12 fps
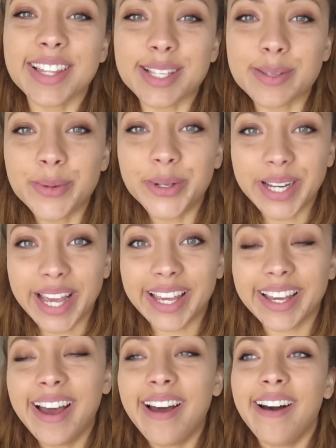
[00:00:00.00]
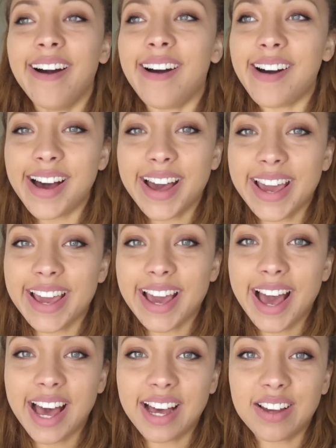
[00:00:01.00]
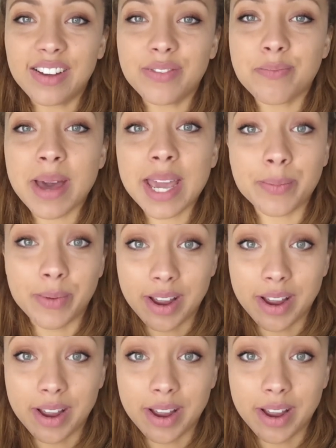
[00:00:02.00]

This morning, I have made